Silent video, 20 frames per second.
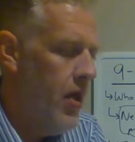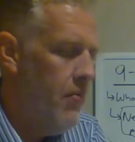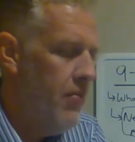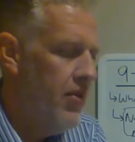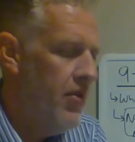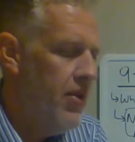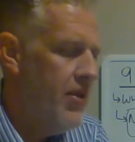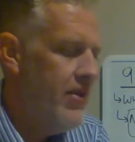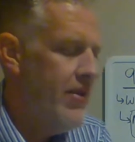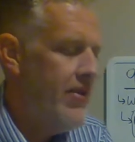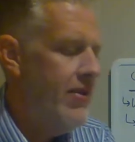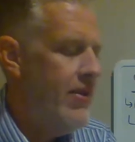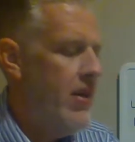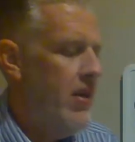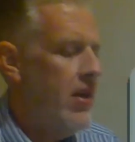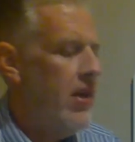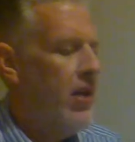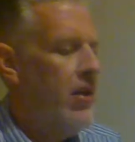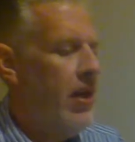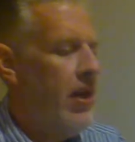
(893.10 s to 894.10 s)
But this is to
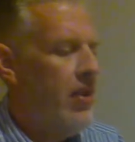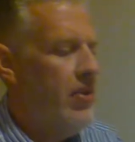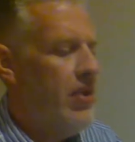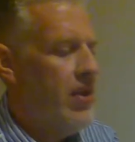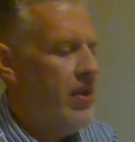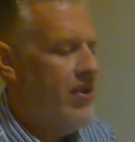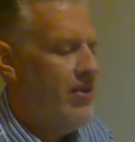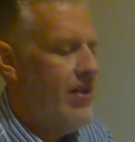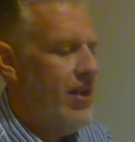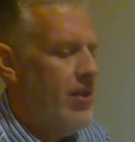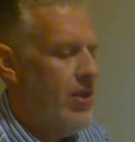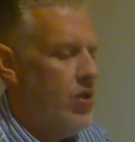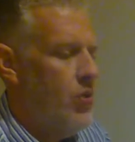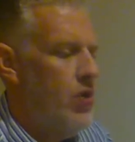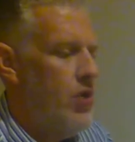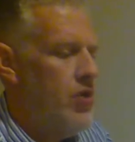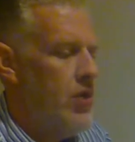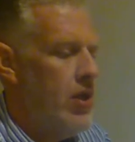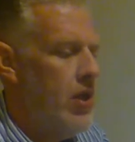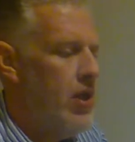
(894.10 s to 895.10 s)
neglect the extent to
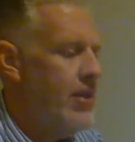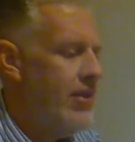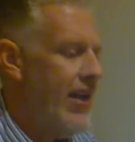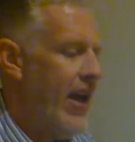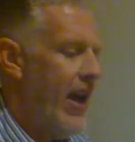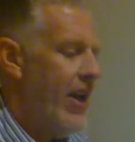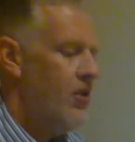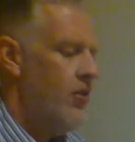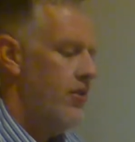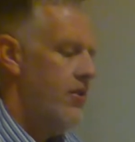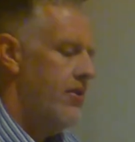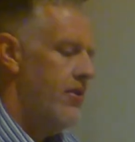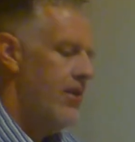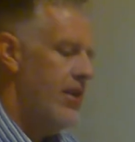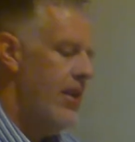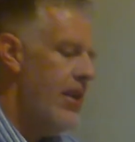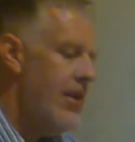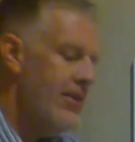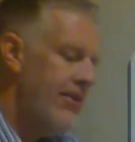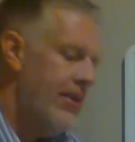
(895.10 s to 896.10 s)
which his actions
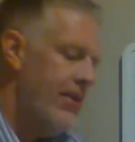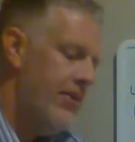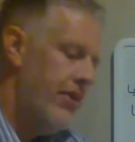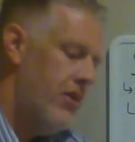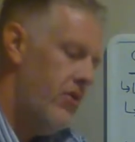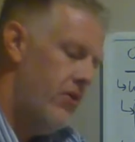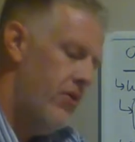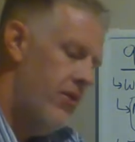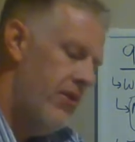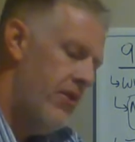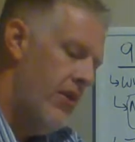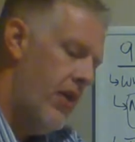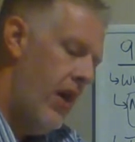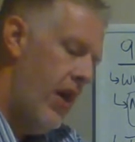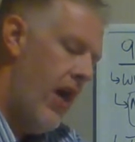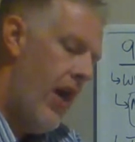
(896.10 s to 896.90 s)
and his decisions